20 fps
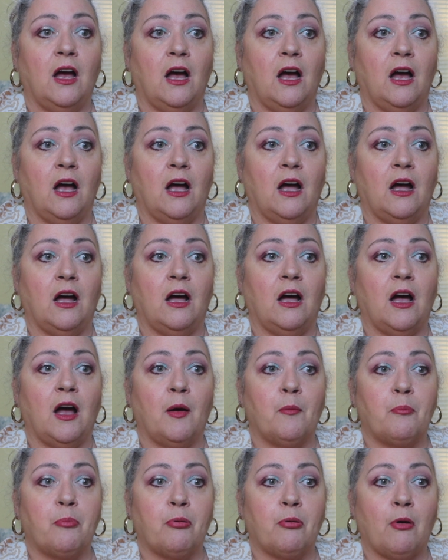
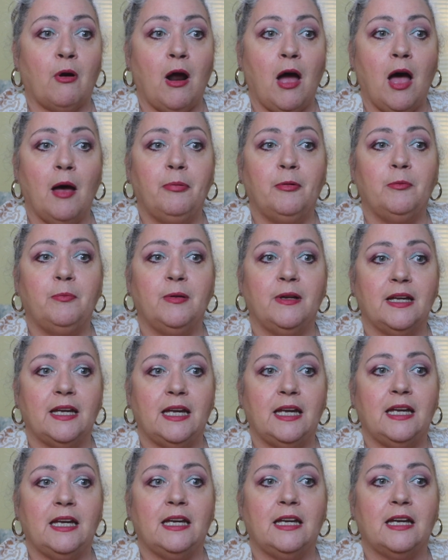
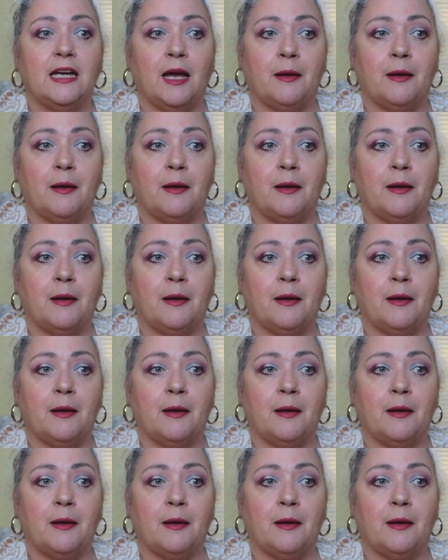probably